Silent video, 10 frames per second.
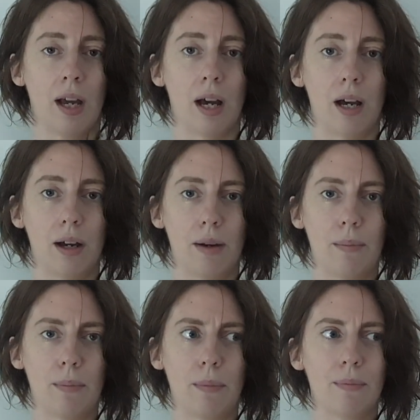
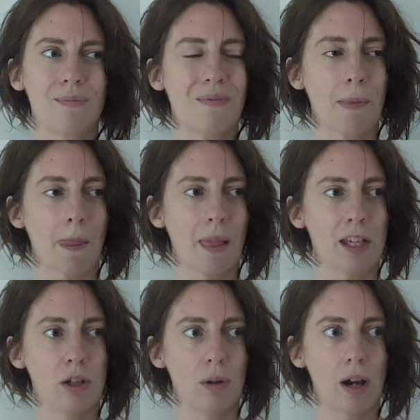
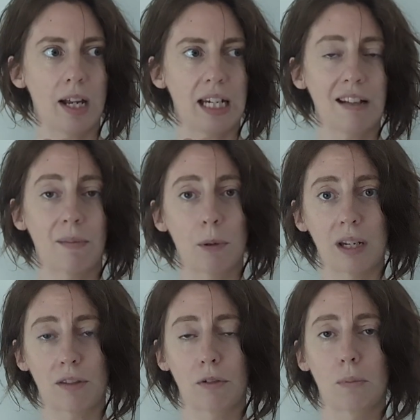I need to put
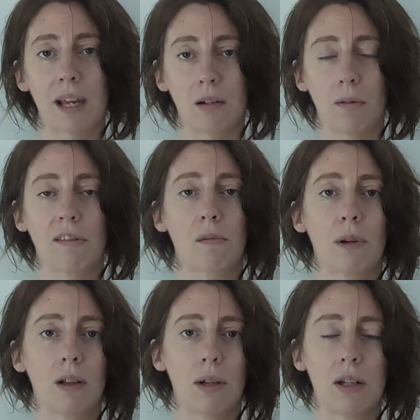it through pedals as
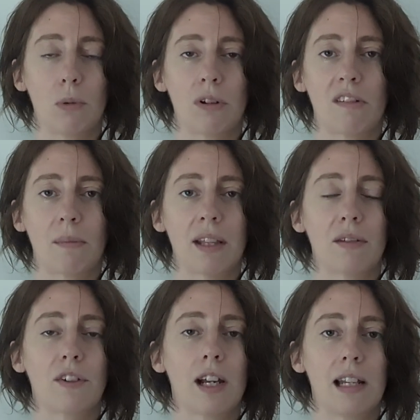well in order to make the
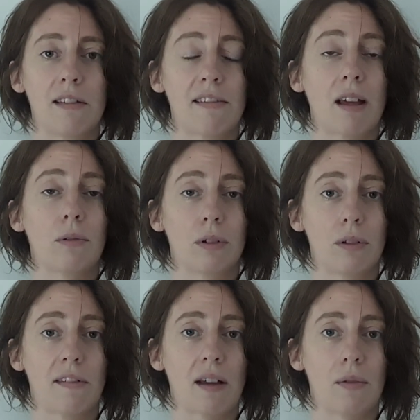violin sound
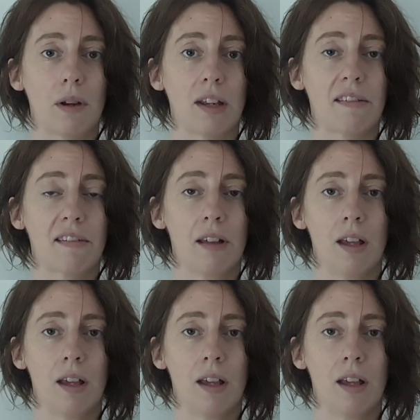nice.